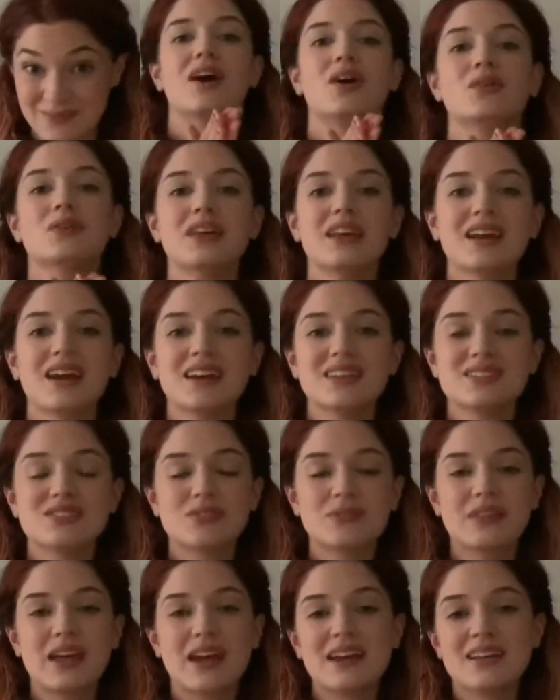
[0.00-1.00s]
Okay guys,
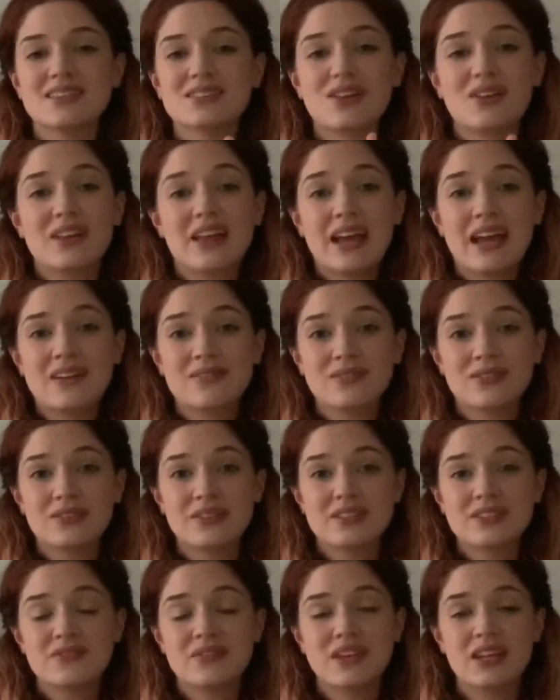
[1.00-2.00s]
so that is all I have for
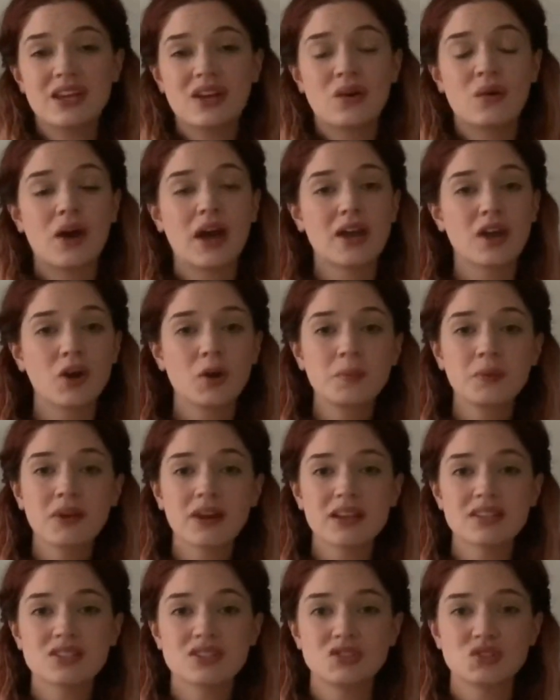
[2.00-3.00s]
this video. I hope you
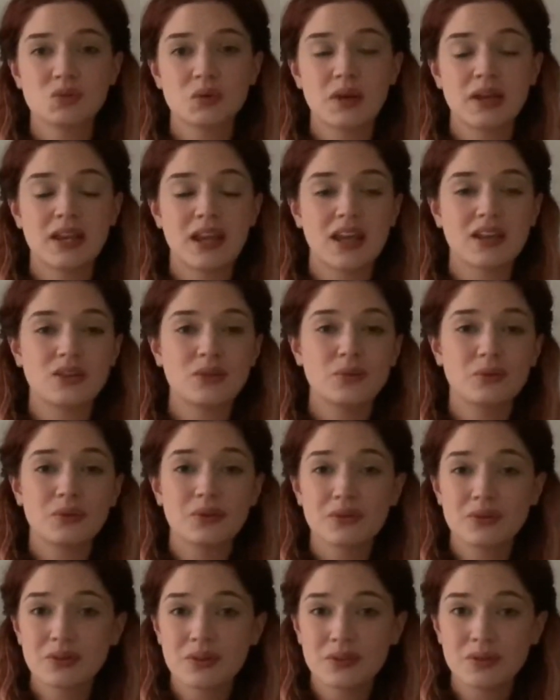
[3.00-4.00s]
guys enjoyed and you
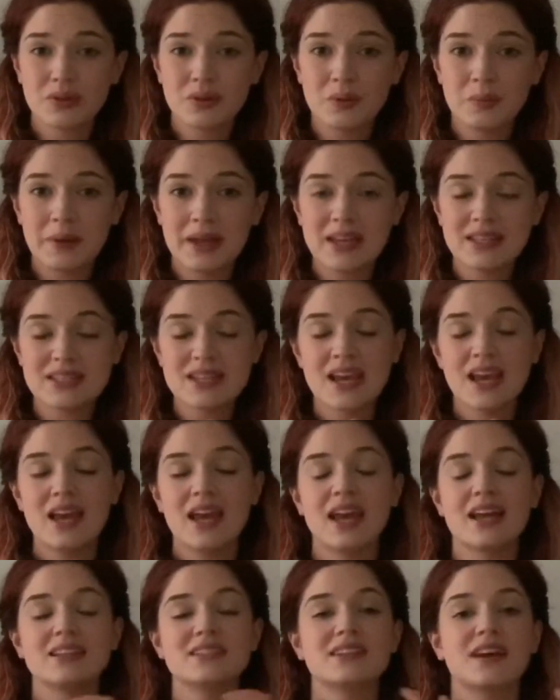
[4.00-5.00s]
learned a little bit,
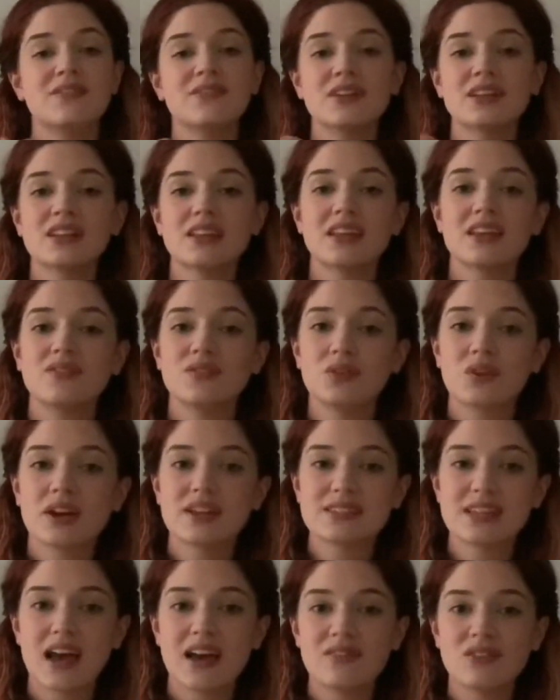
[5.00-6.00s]
and definitely if you
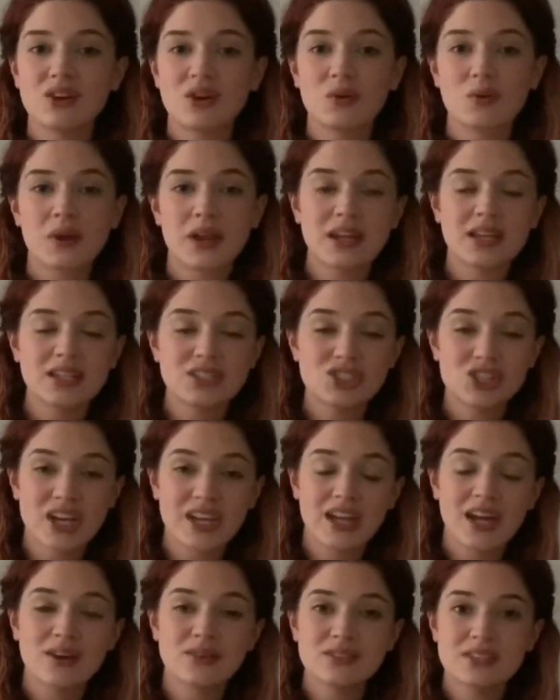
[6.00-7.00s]
guys haven't already,
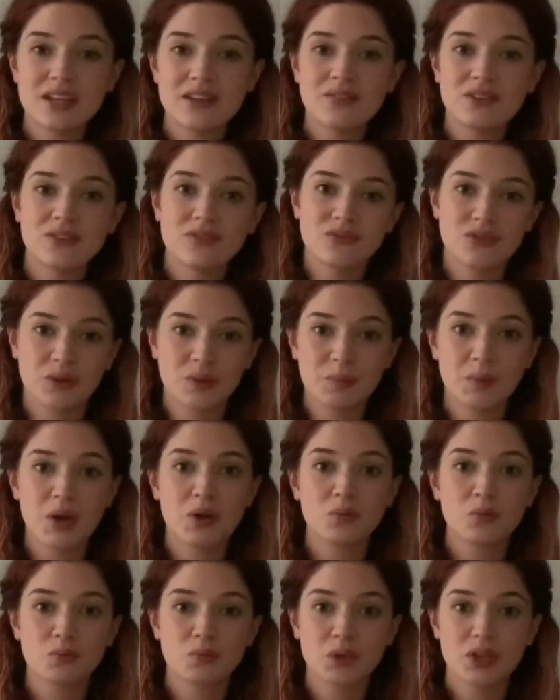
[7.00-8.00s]
check out David from
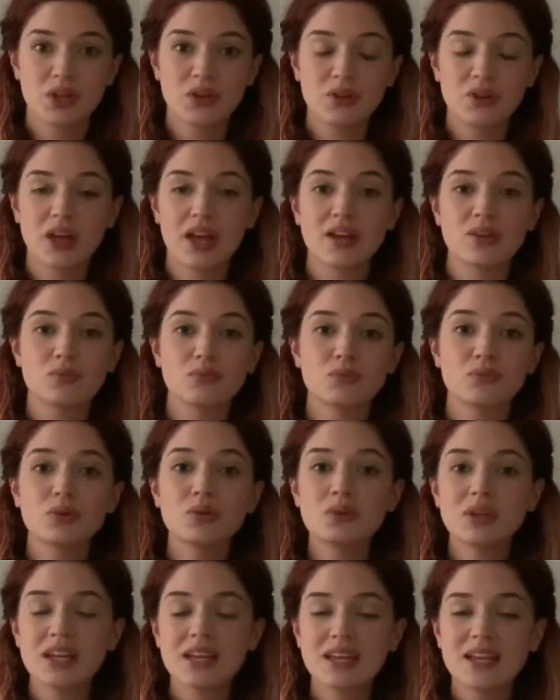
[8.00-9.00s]
Real and
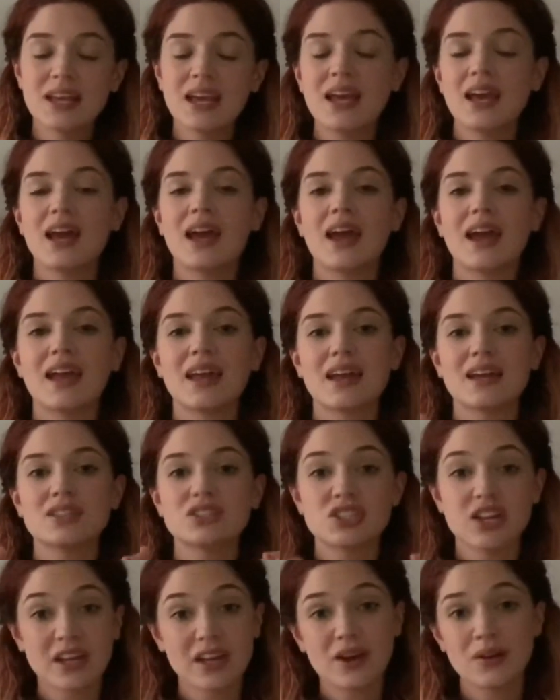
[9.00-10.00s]
Rooted and
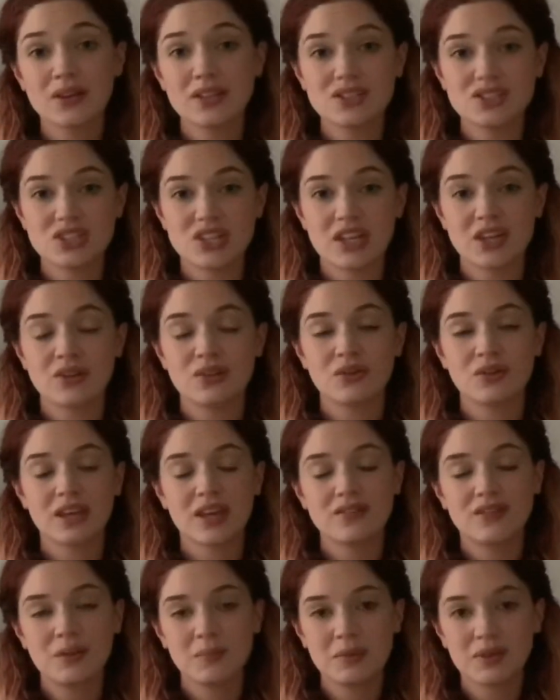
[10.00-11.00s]
check out his channel,
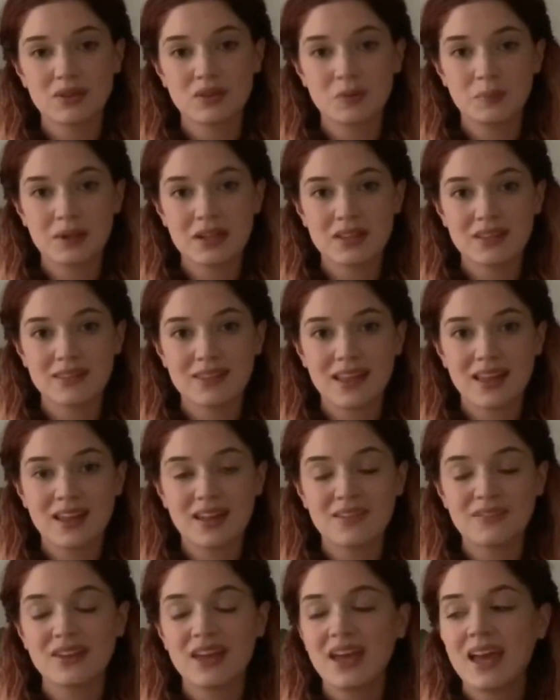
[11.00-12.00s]
give him a little bit of
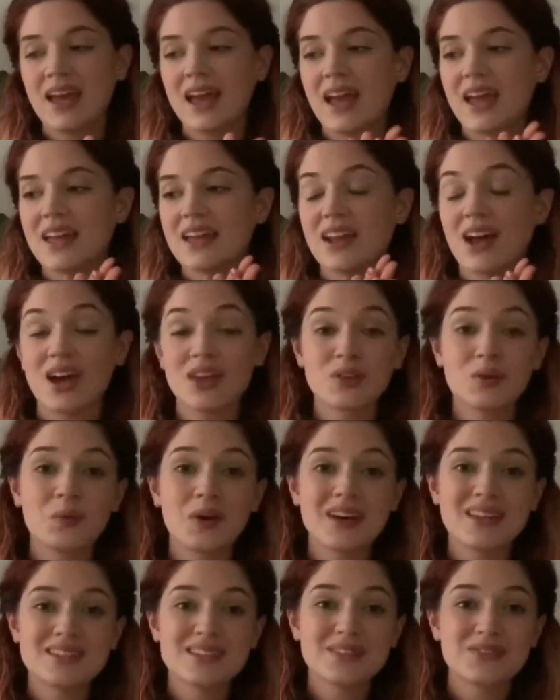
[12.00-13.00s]
love, and
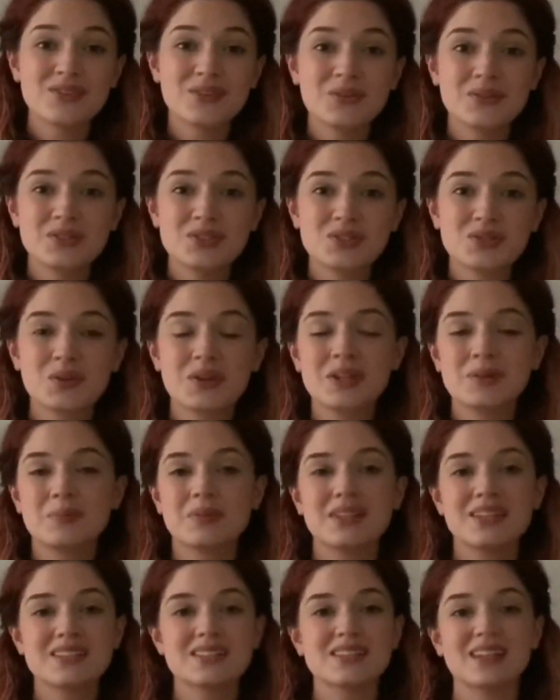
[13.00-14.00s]
otherwise if you enjoyed,
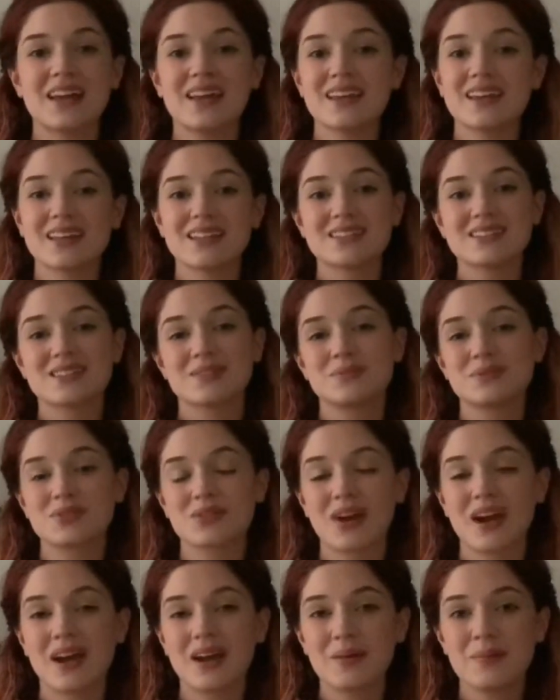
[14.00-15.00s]
please like and
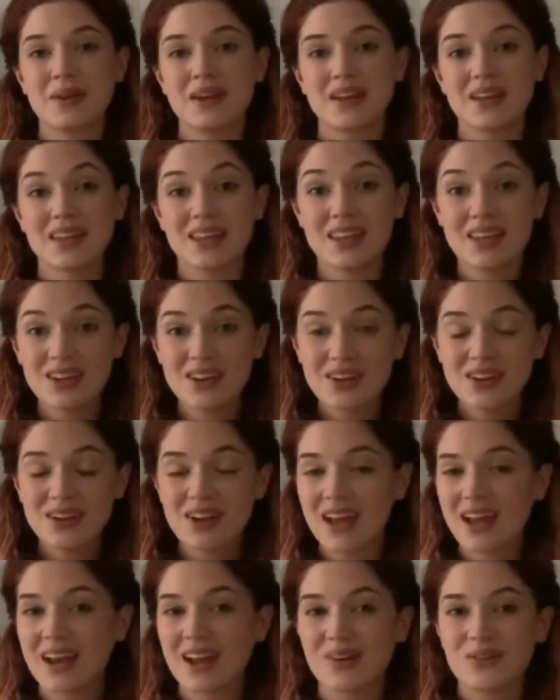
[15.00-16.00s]
subscribe
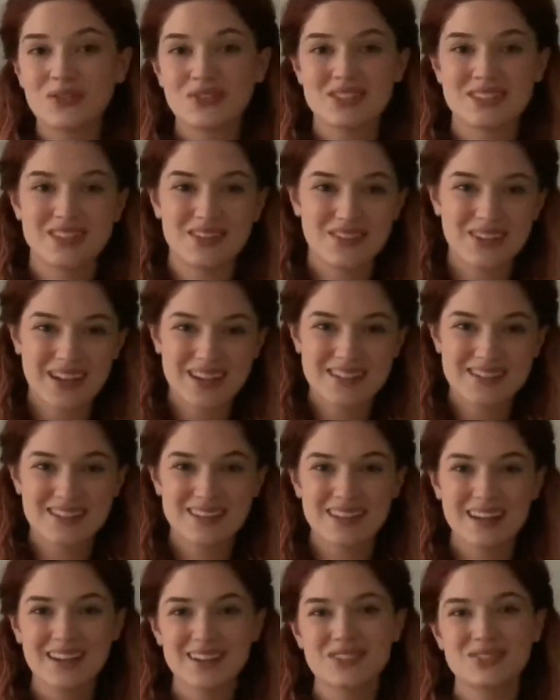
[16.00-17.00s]
here, and I will see you guys in
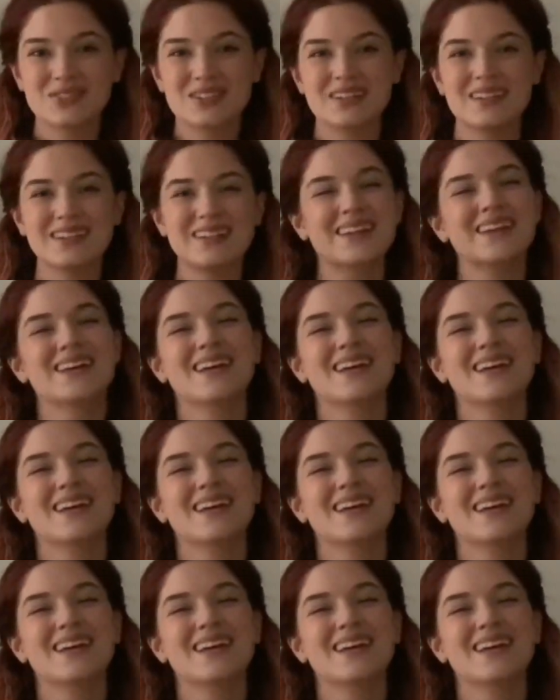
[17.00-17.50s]
the next one.